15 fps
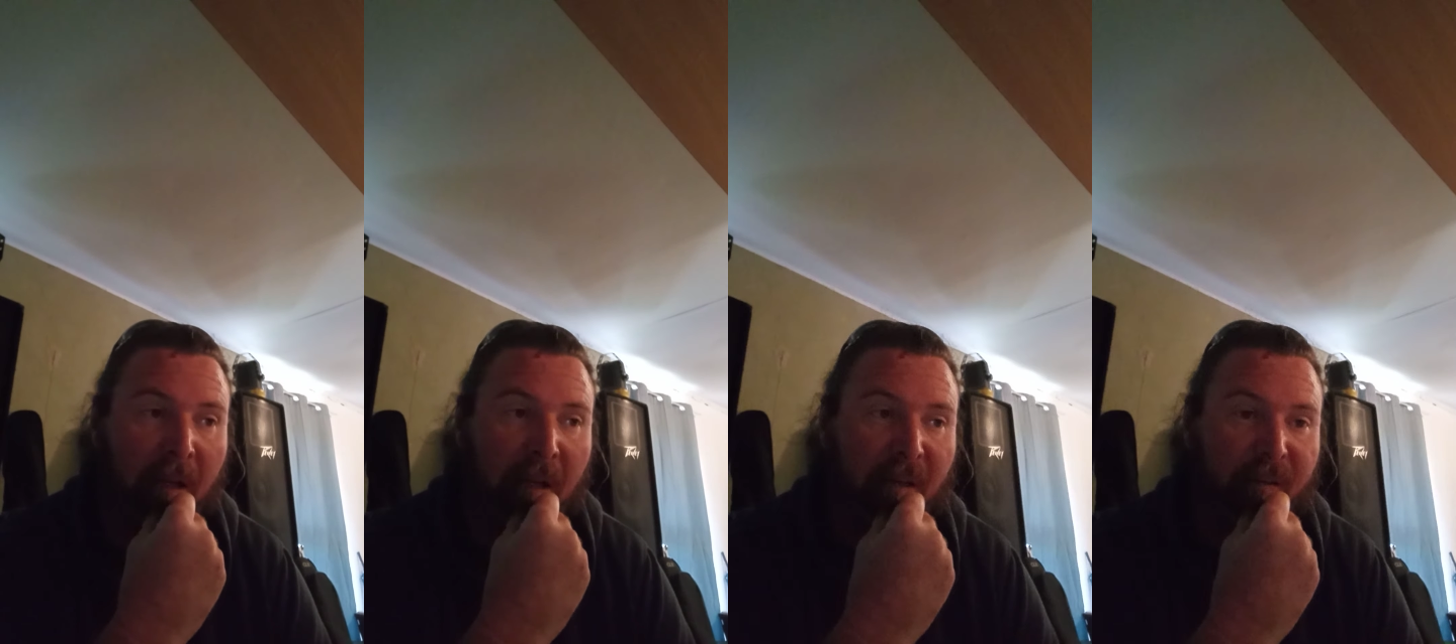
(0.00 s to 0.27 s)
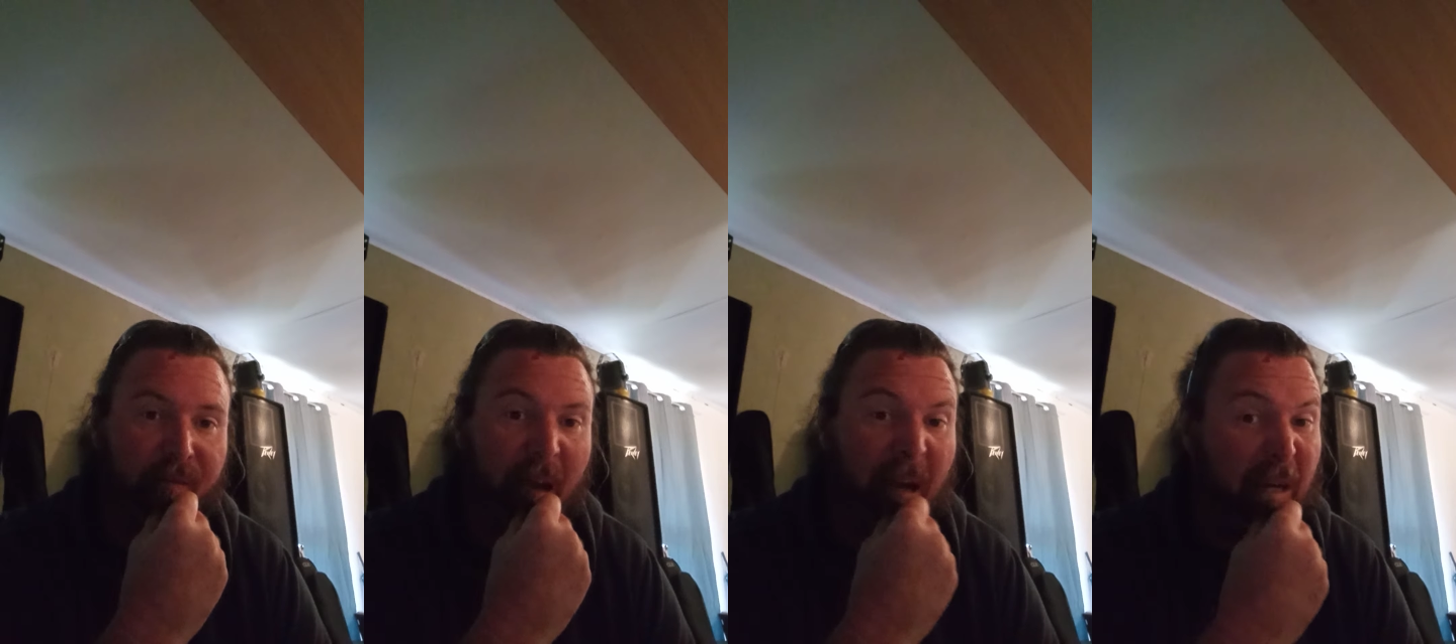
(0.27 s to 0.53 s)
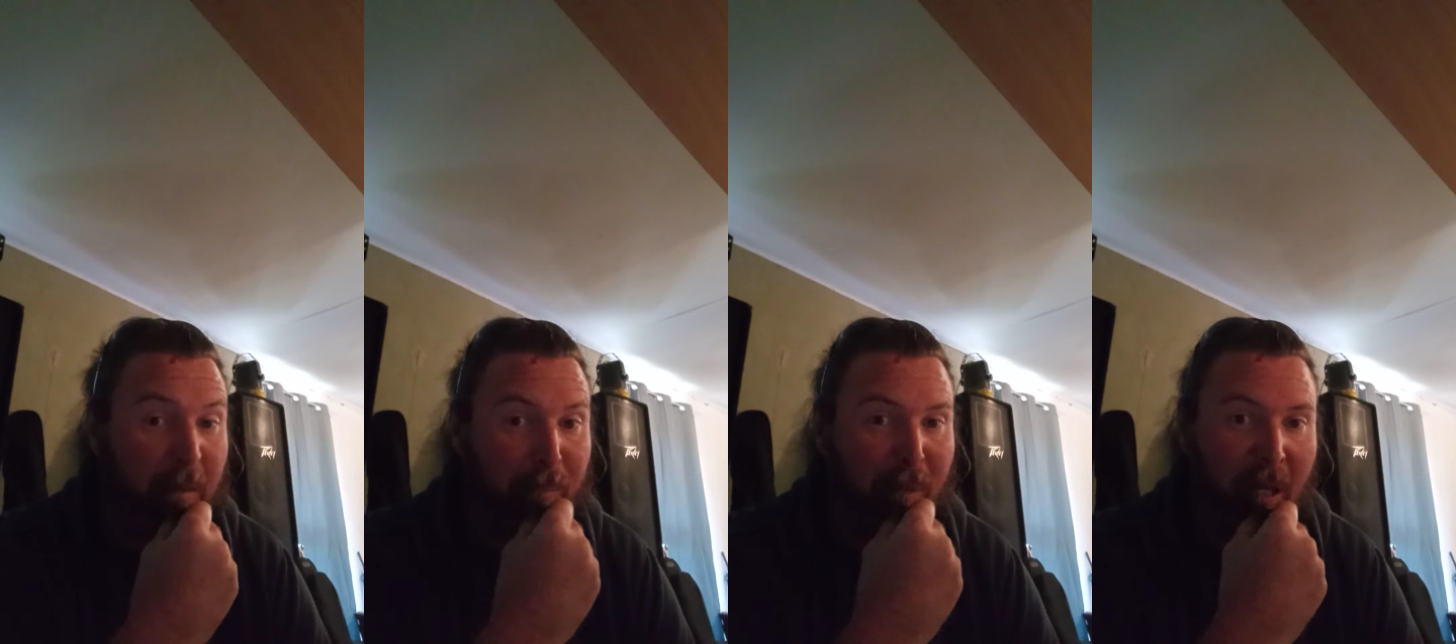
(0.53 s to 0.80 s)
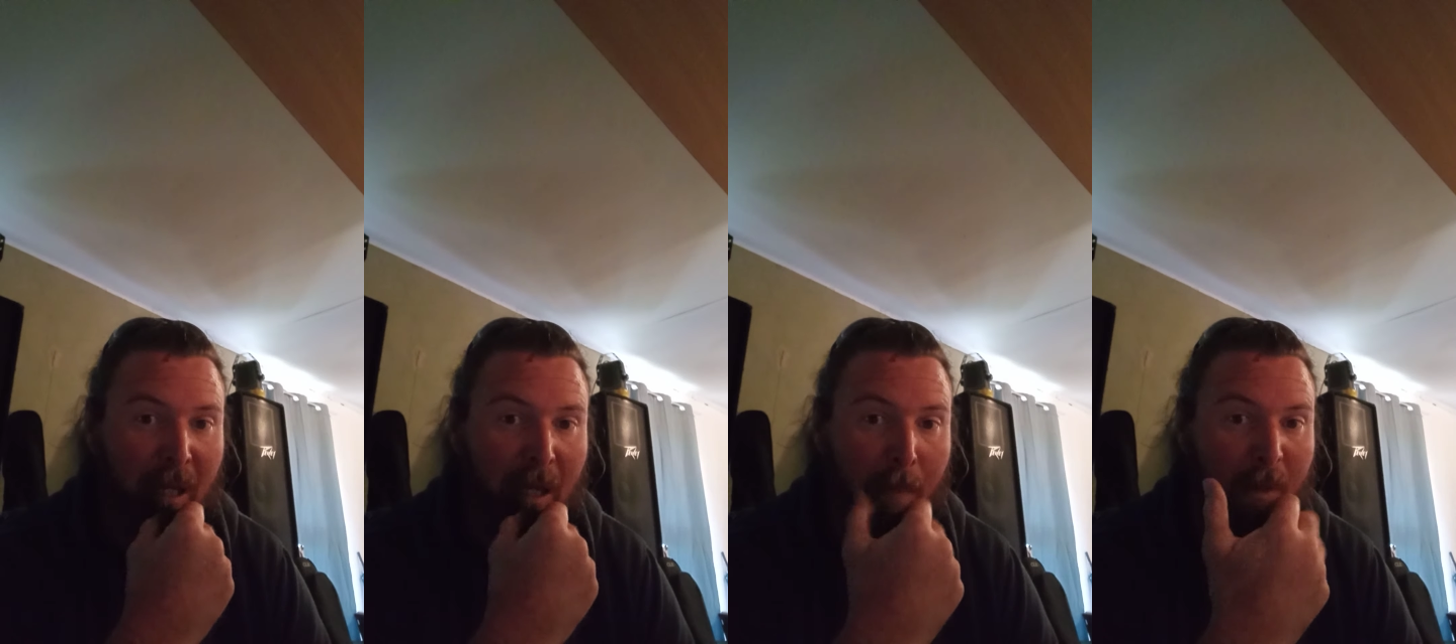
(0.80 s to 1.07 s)
Invader
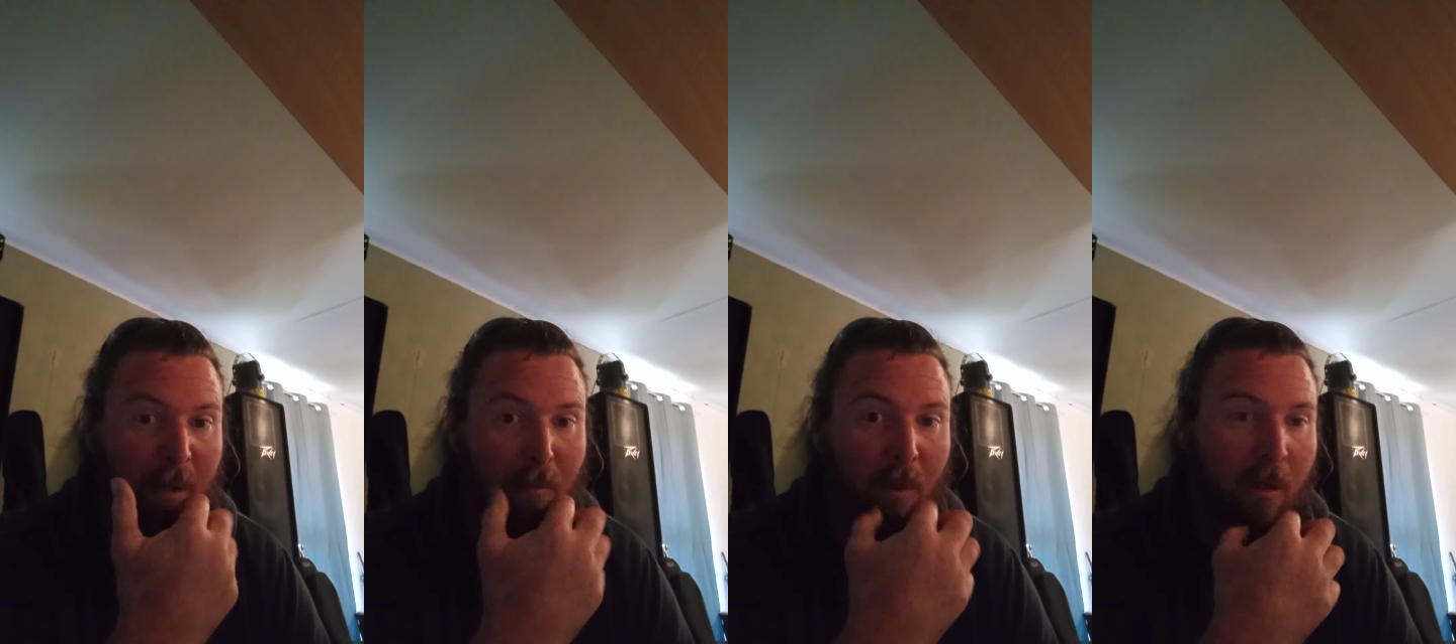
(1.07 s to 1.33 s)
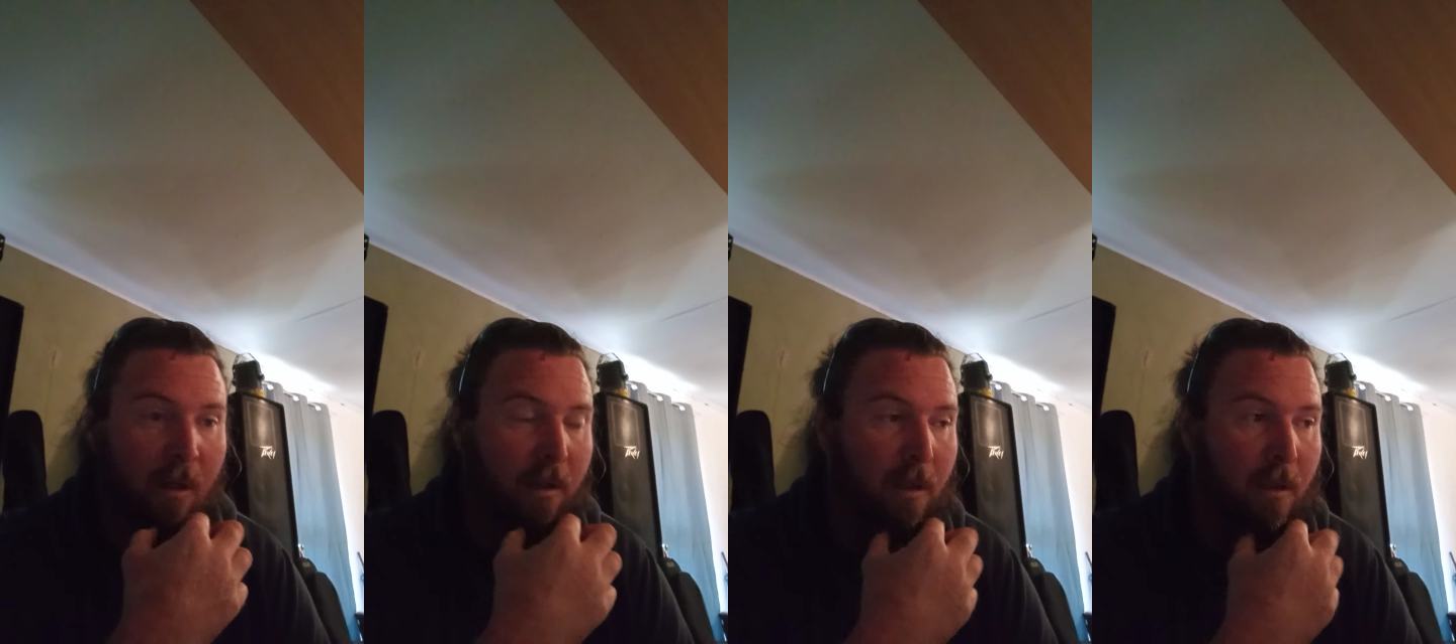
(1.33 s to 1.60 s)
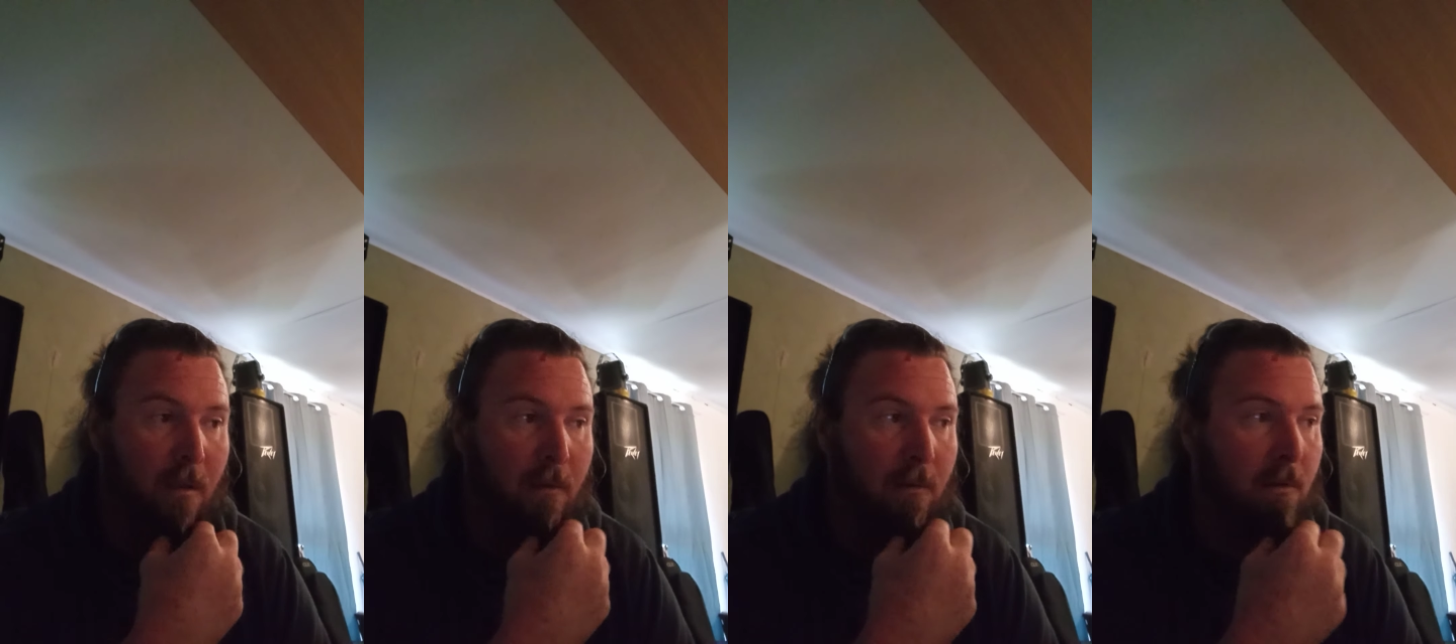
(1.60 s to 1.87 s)
pickup in my,